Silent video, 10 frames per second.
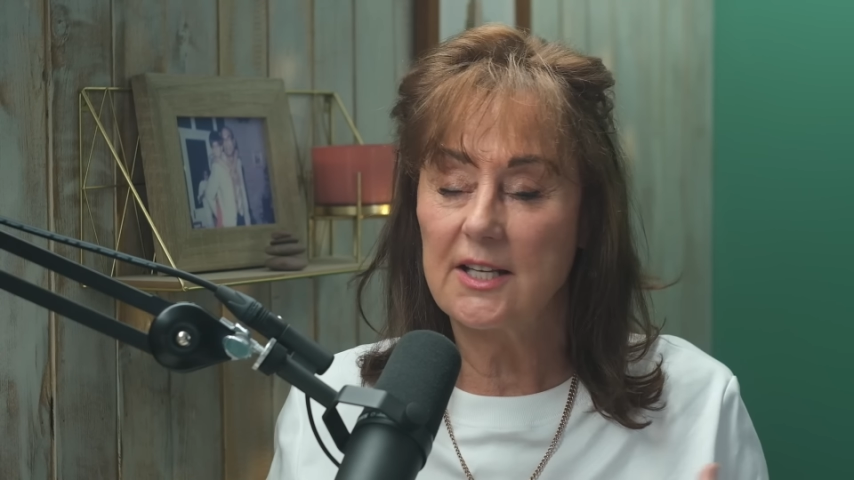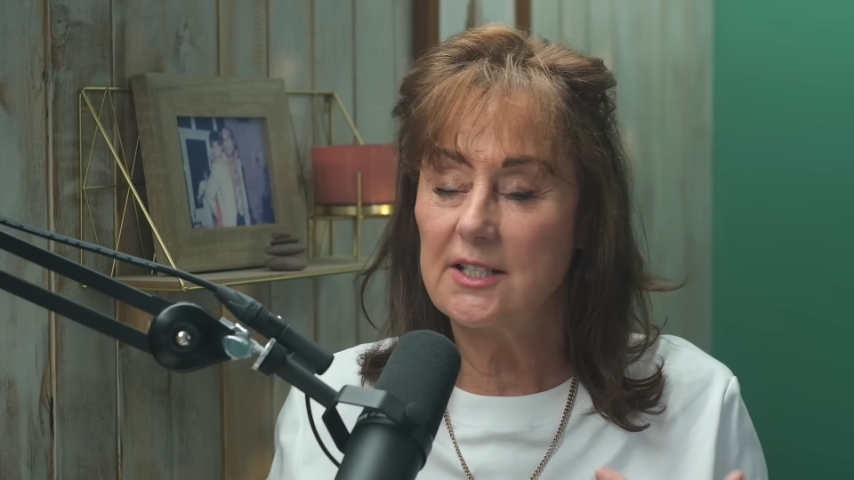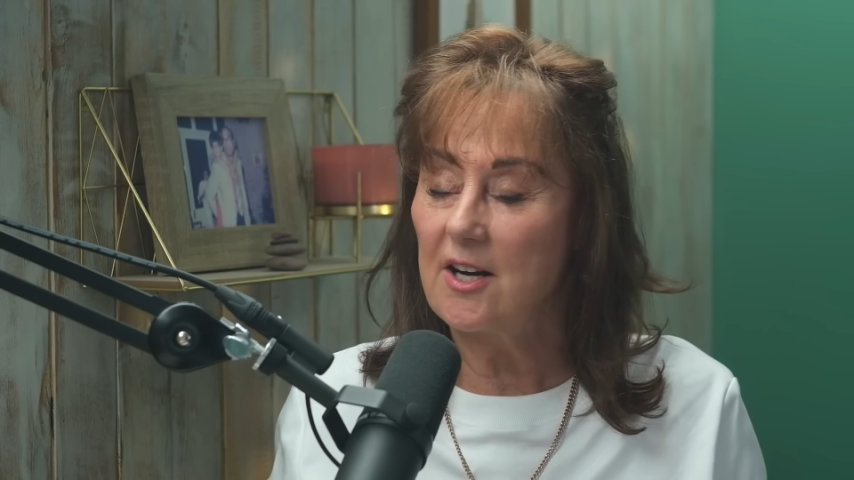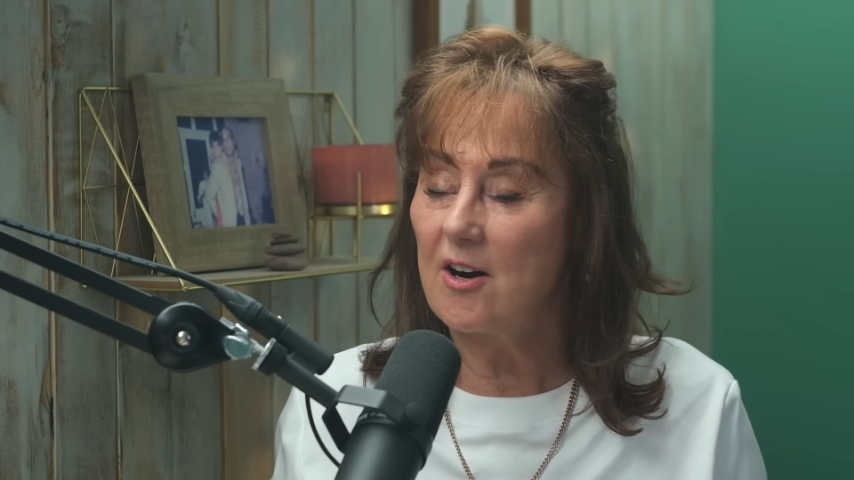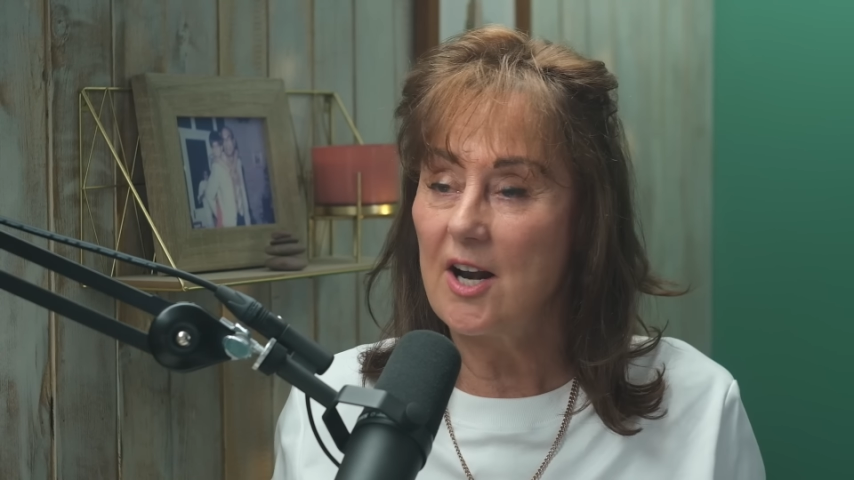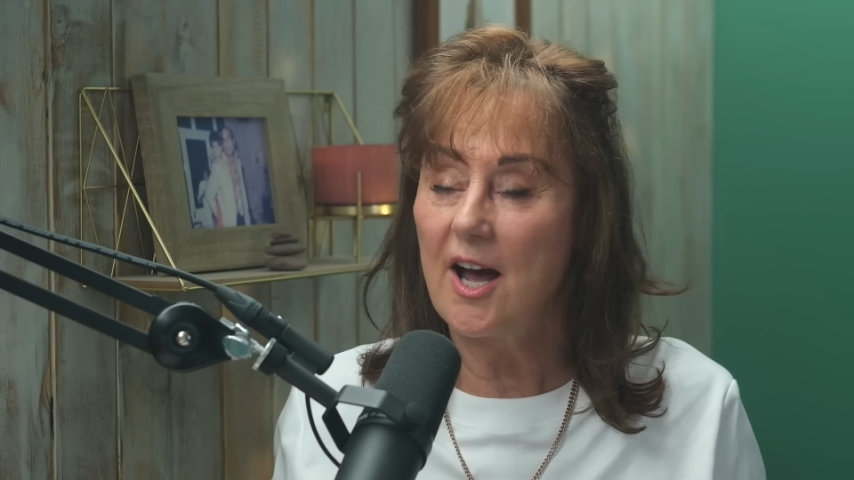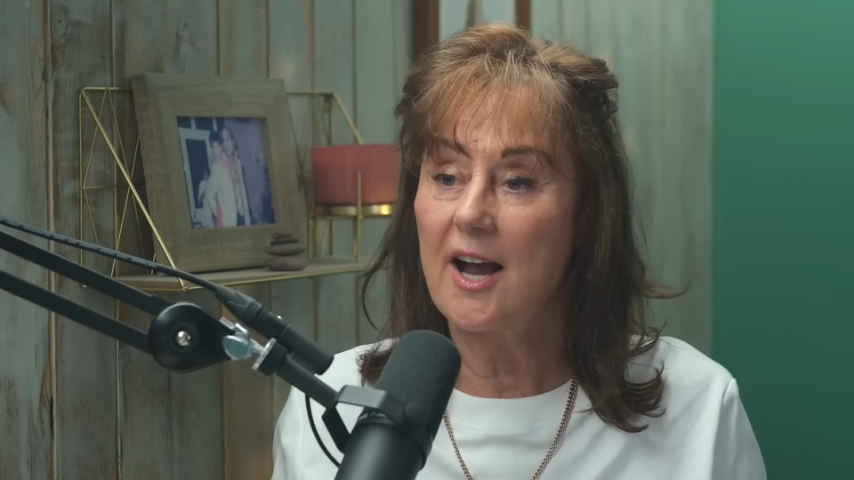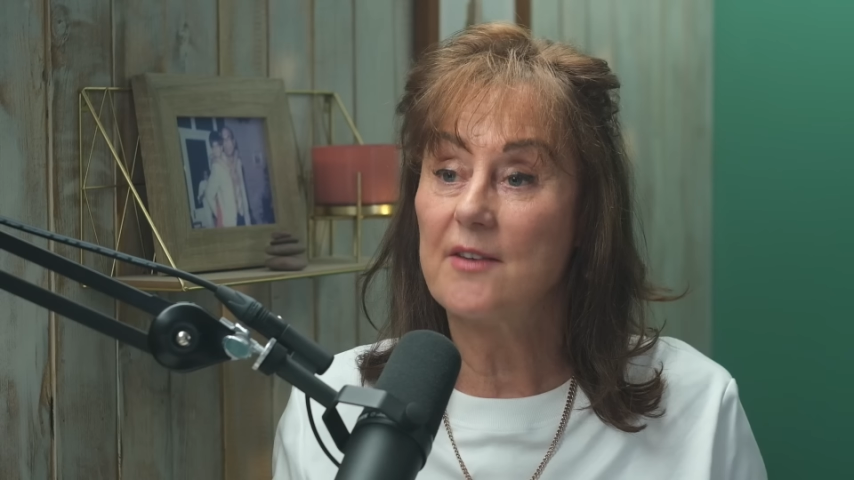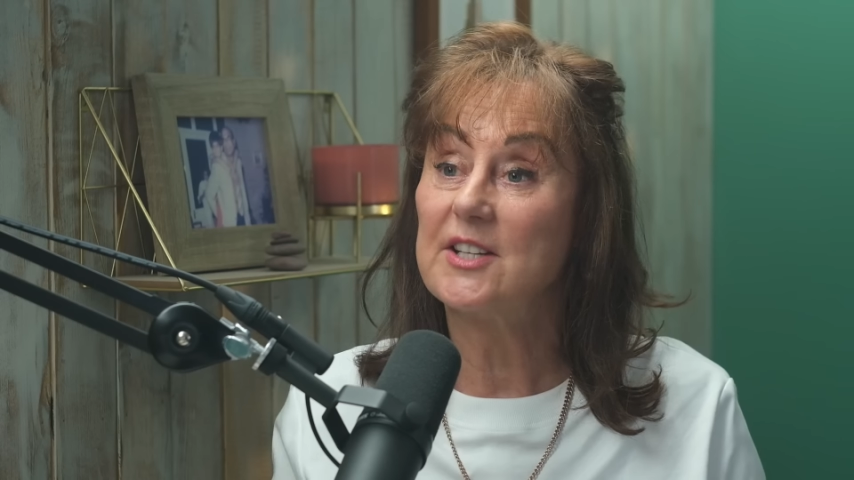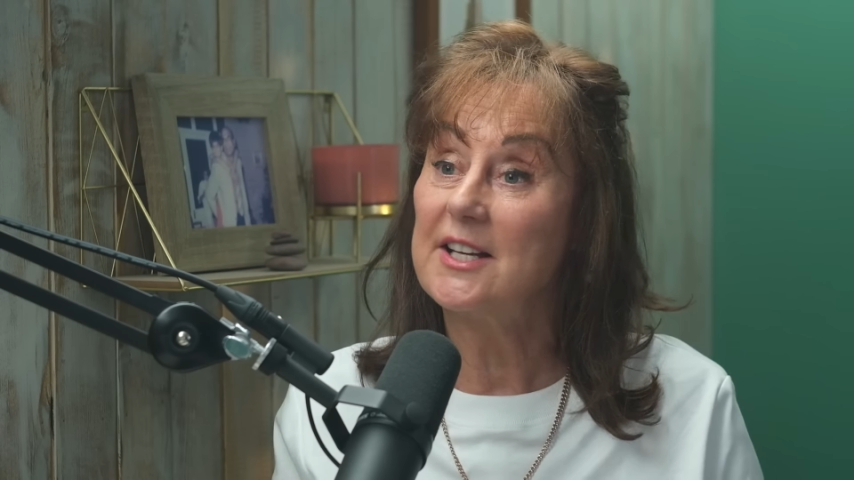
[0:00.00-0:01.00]
and in our
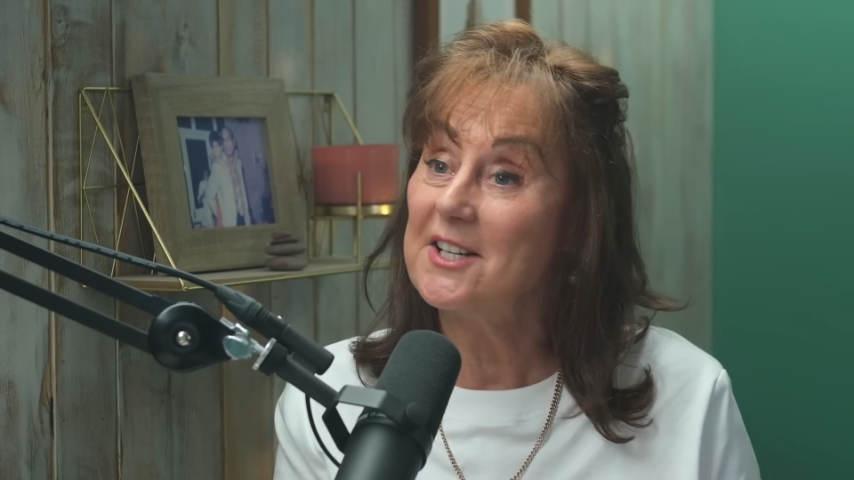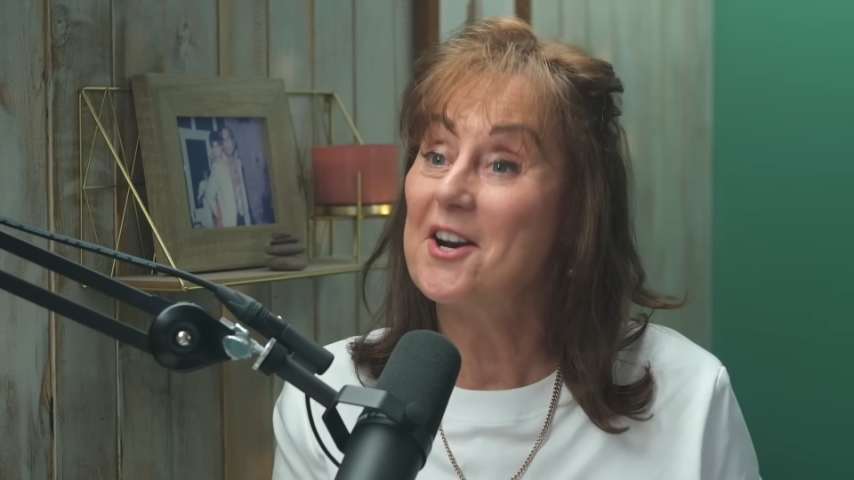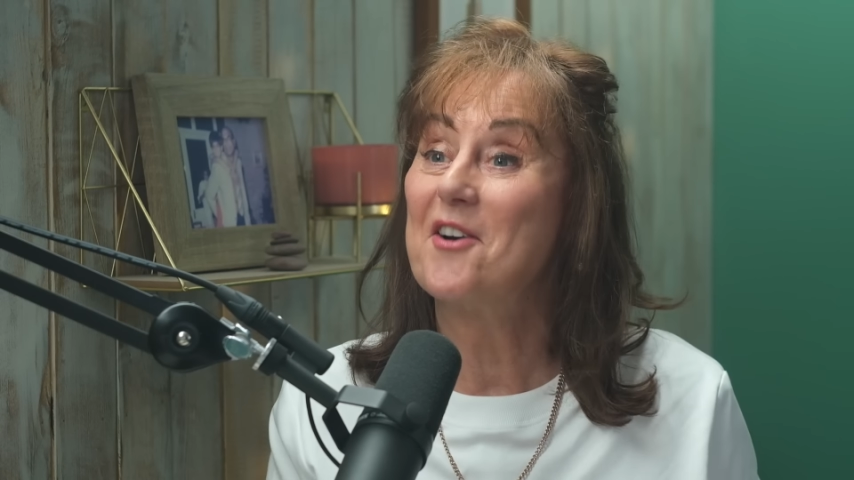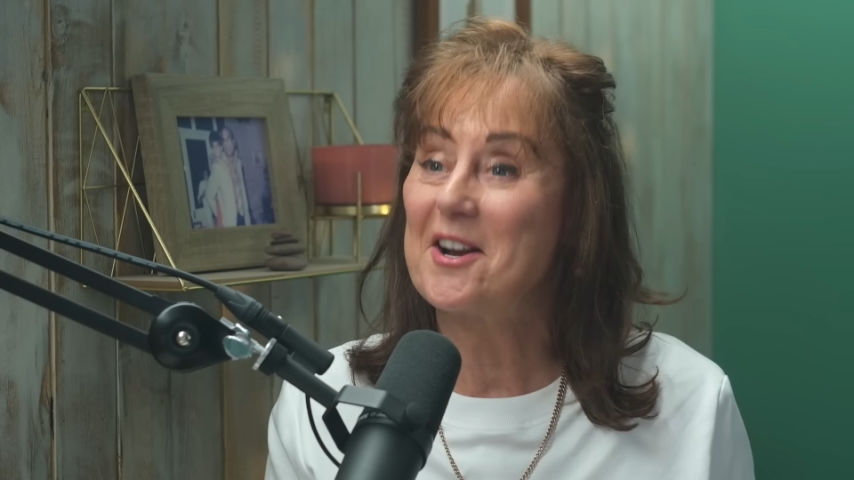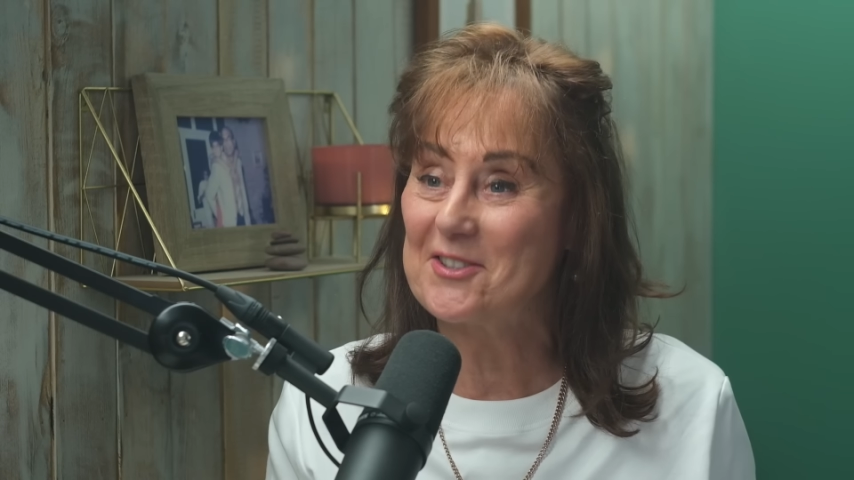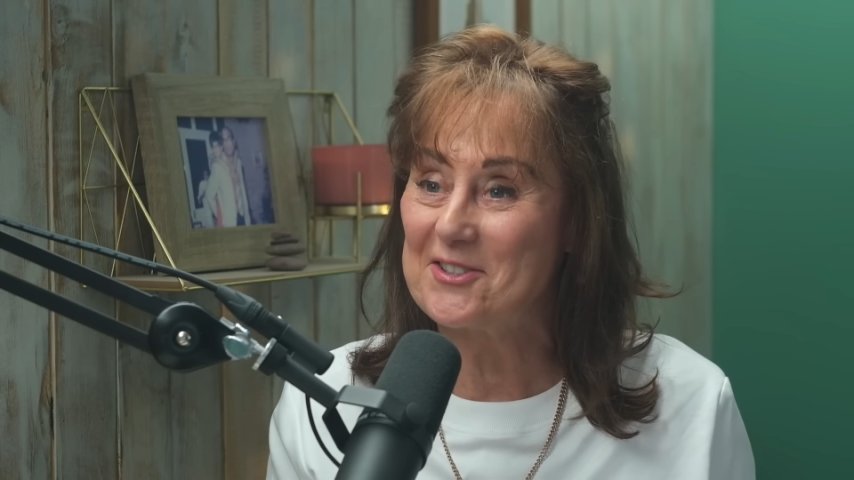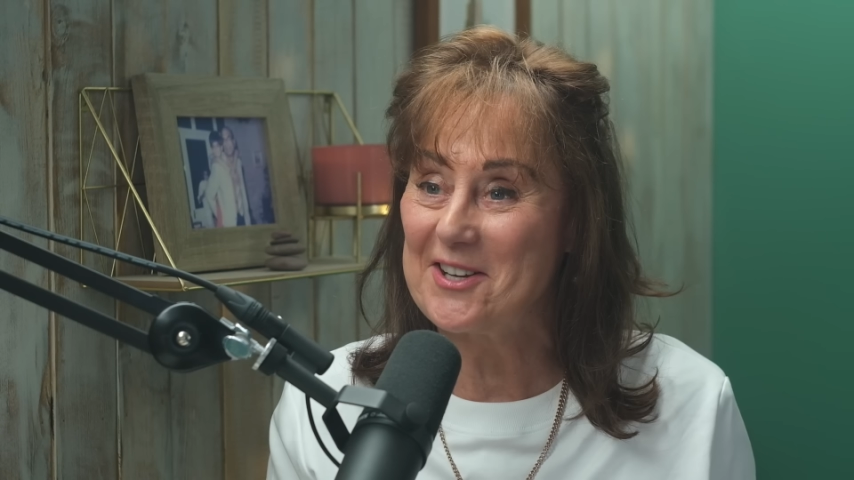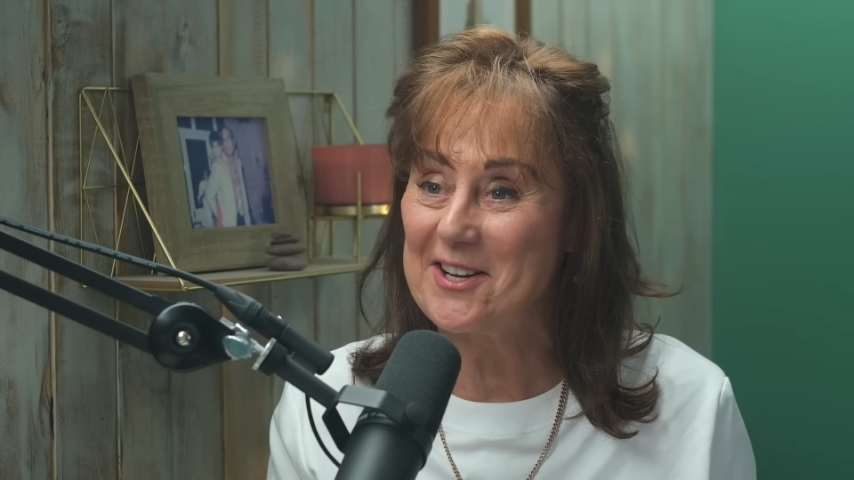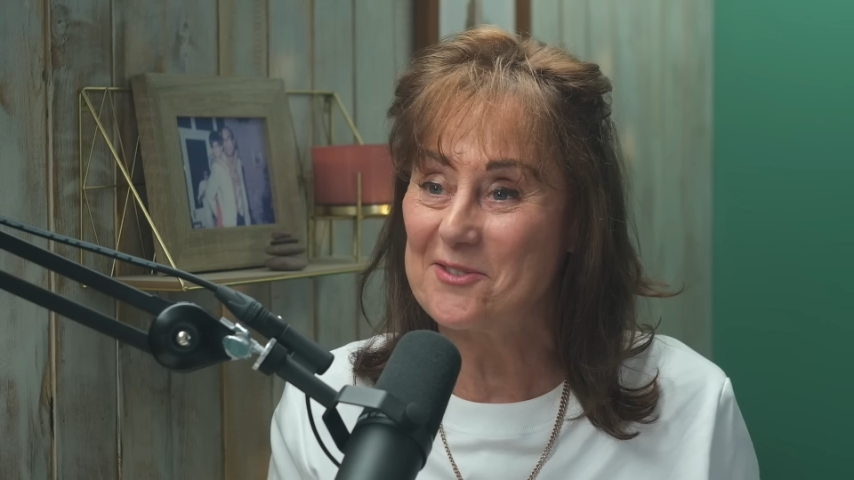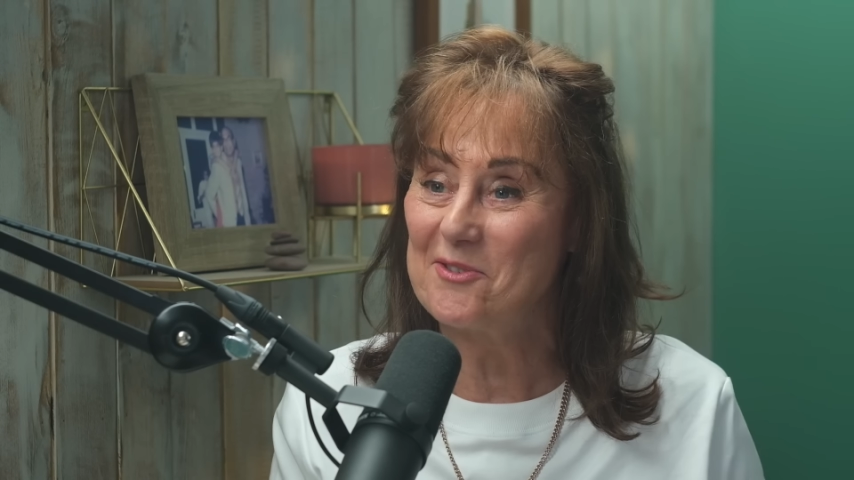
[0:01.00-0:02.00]
lives and in our exercise